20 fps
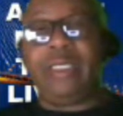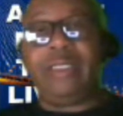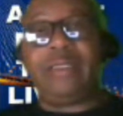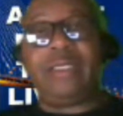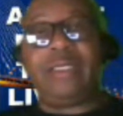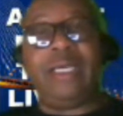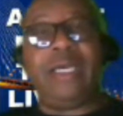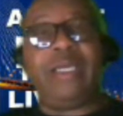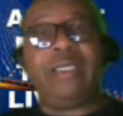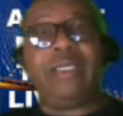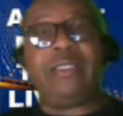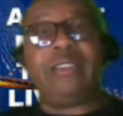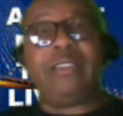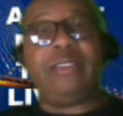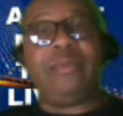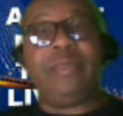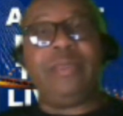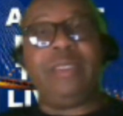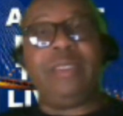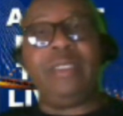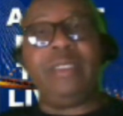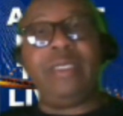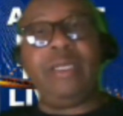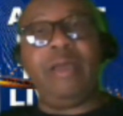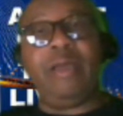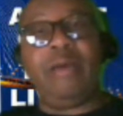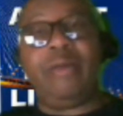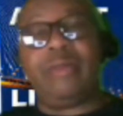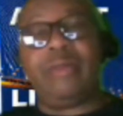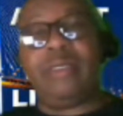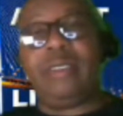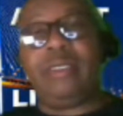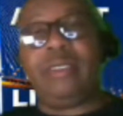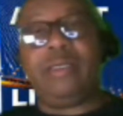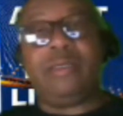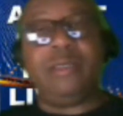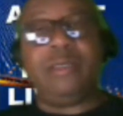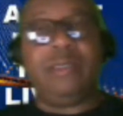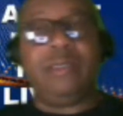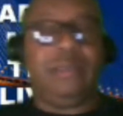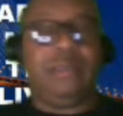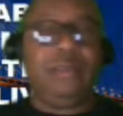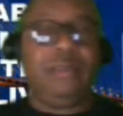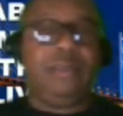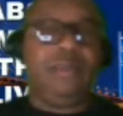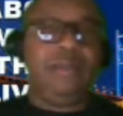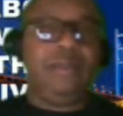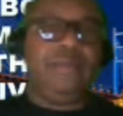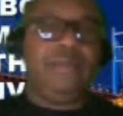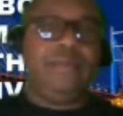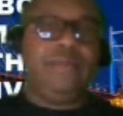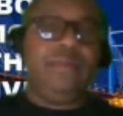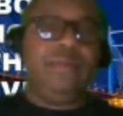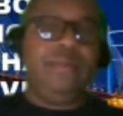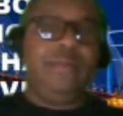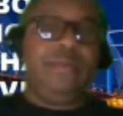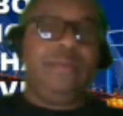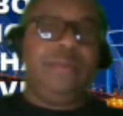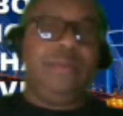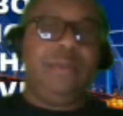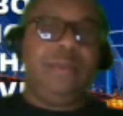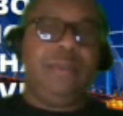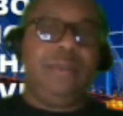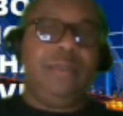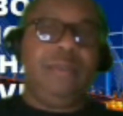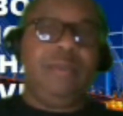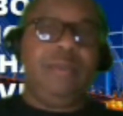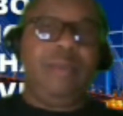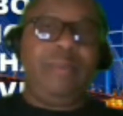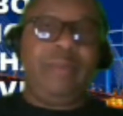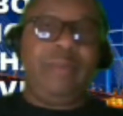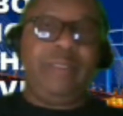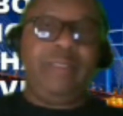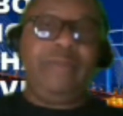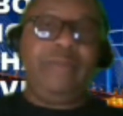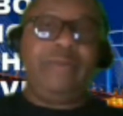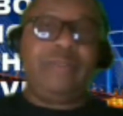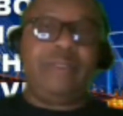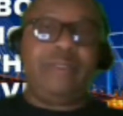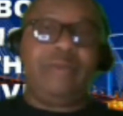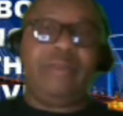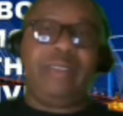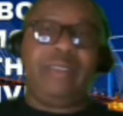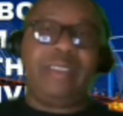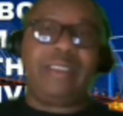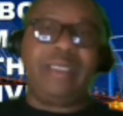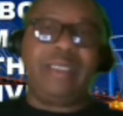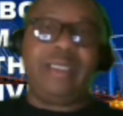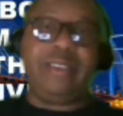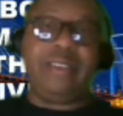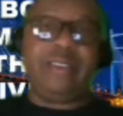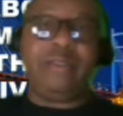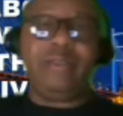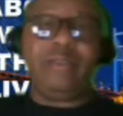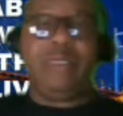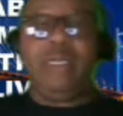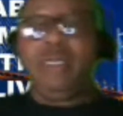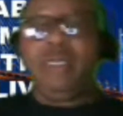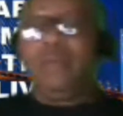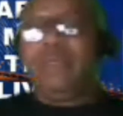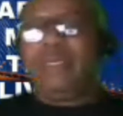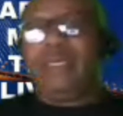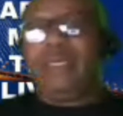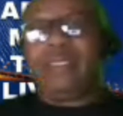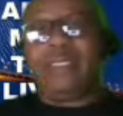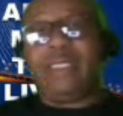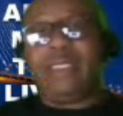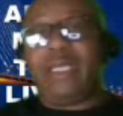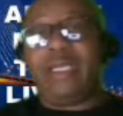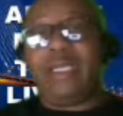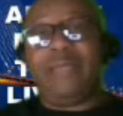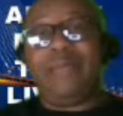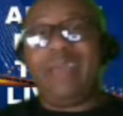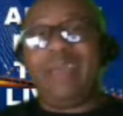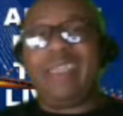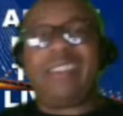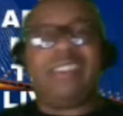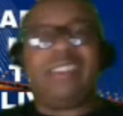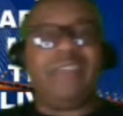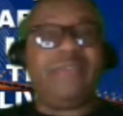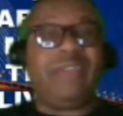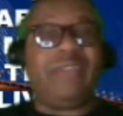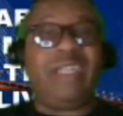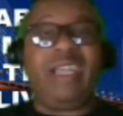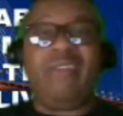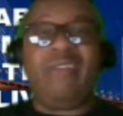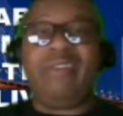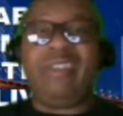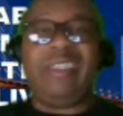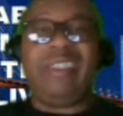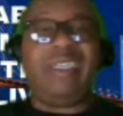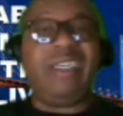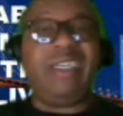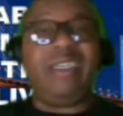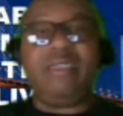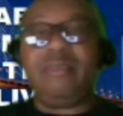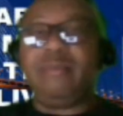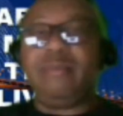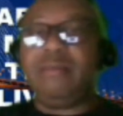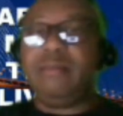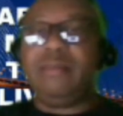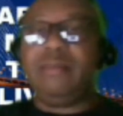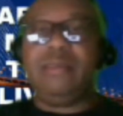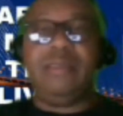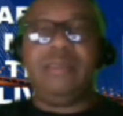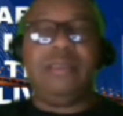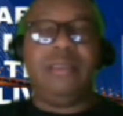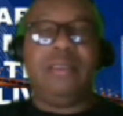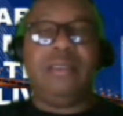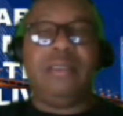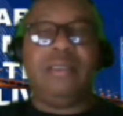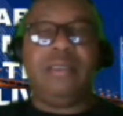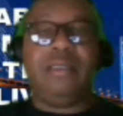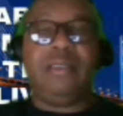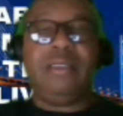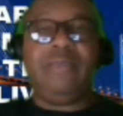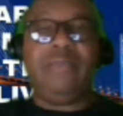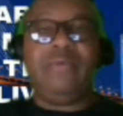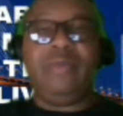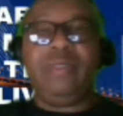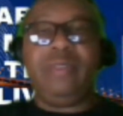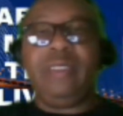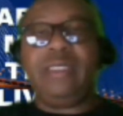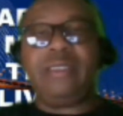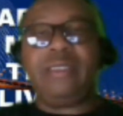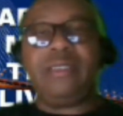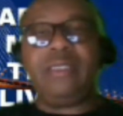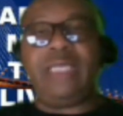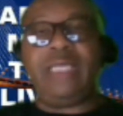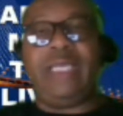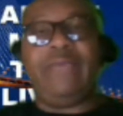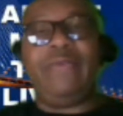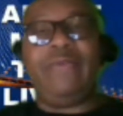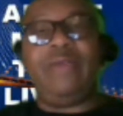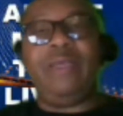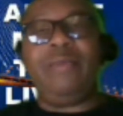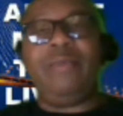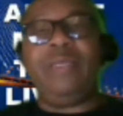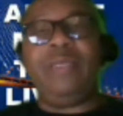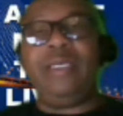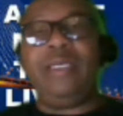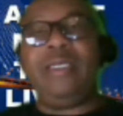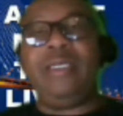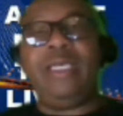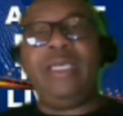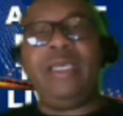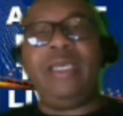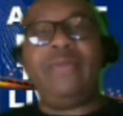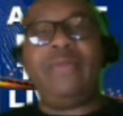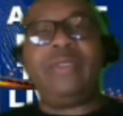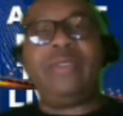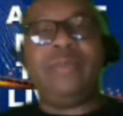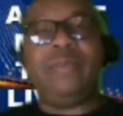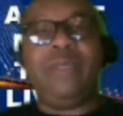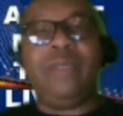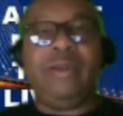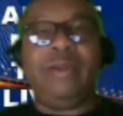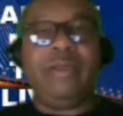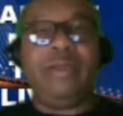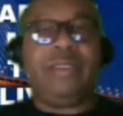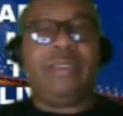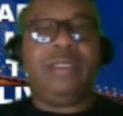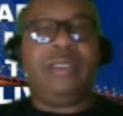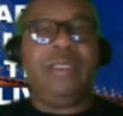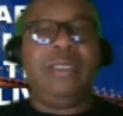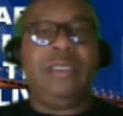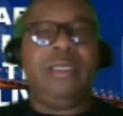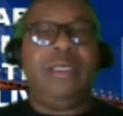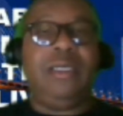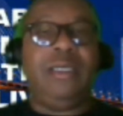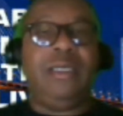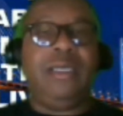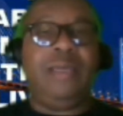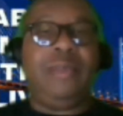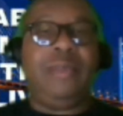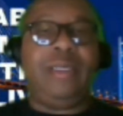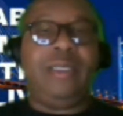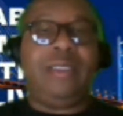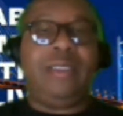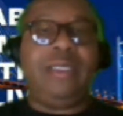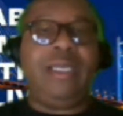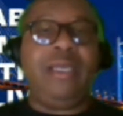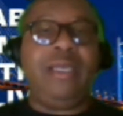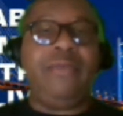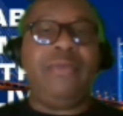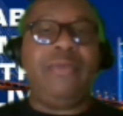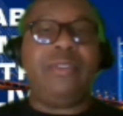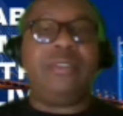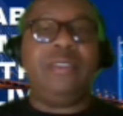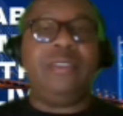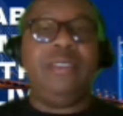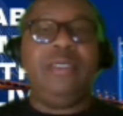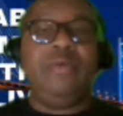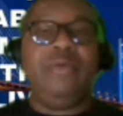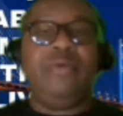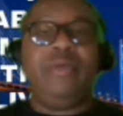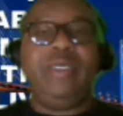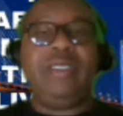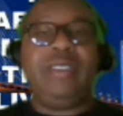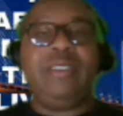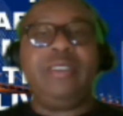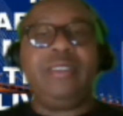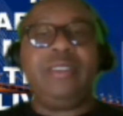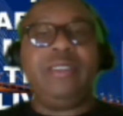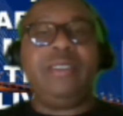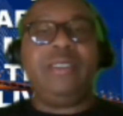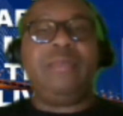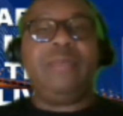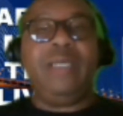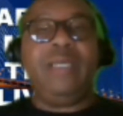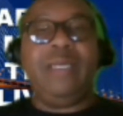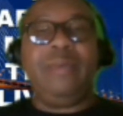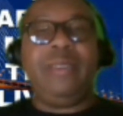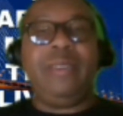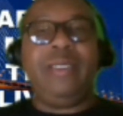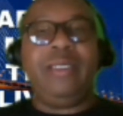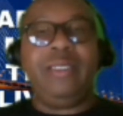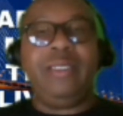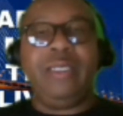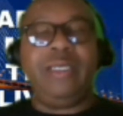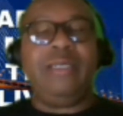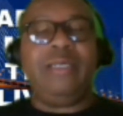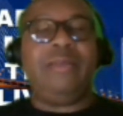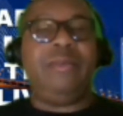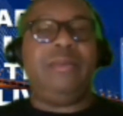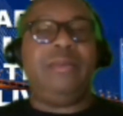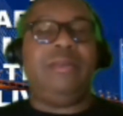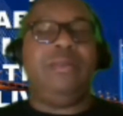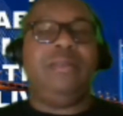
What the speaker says: things. God should be in all things. Do I believe so? Yes, I do. Because a lot of my stuff that I've done, even this life I'm in now, this marriage I'm in now, this relationship I'm in now,